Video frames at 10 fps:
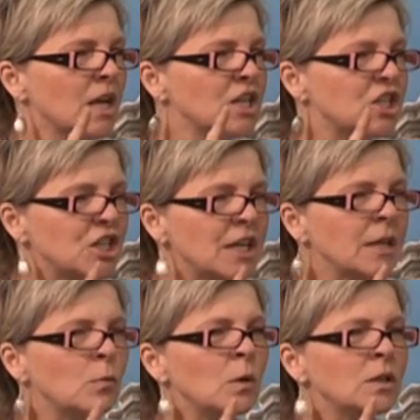
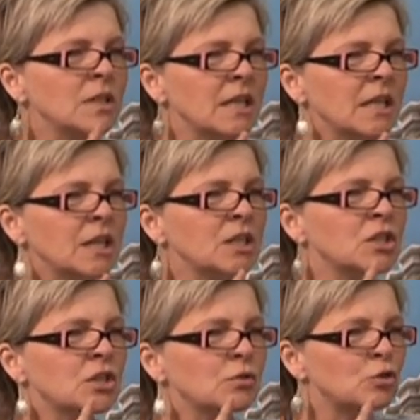She will
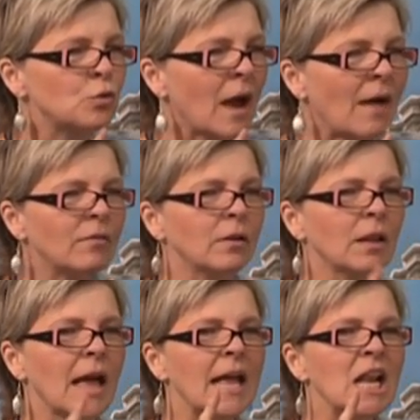need to
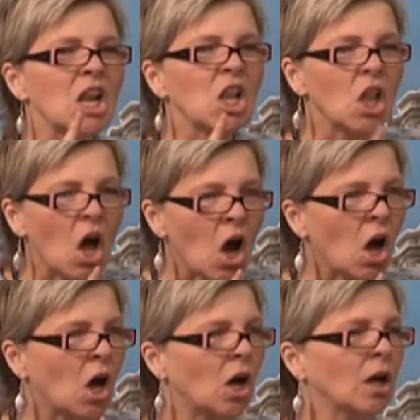travel a
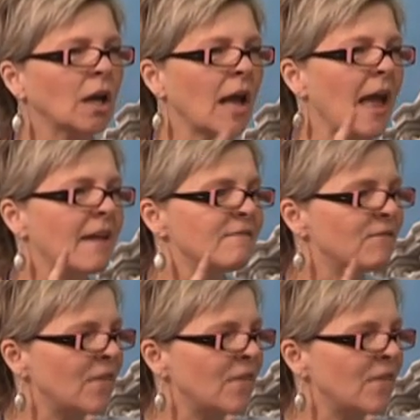long and